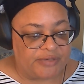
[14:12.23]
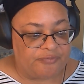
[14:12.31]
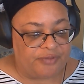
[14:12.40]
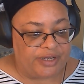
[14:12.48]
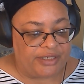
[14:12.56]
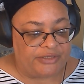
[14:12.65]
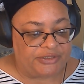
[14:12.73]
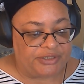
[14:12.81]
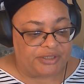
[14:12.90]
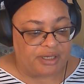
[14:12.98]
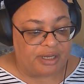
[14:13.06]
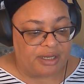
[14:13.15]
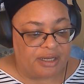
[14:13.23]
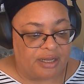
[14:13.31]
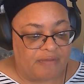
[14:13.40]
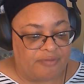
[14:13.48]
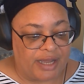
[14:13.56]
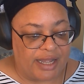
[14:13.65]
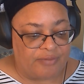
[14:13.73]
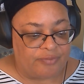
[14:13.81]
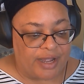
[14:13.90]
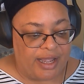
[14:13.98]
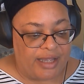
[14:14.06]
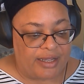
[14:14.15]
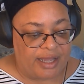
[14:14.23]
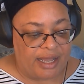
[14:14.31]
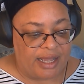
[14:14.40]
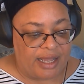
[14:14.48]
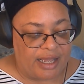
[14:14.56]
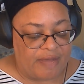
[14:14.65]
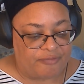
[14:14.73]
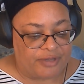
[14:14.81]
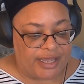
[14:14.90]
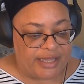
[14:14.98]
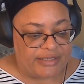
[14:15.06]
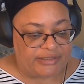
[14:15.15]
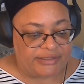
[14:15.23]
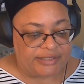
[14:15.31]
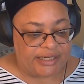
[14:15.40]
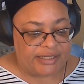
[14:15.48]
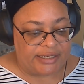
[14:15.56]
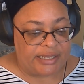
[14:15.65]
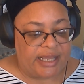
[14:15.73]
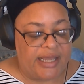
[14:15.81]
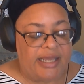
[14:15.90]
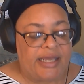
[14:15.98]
invasion of Iraq, Afghanistan,